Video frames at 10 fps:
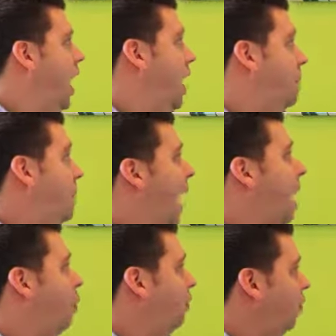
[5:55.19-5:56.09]
and
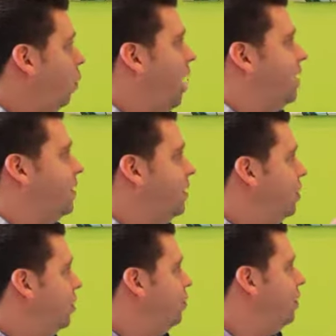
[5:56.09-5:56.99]
powerful ways that
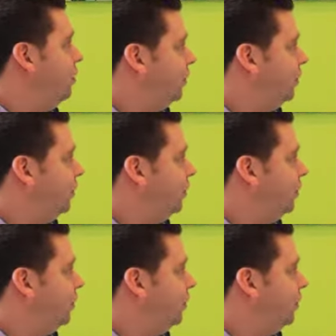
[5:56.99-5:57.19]
you can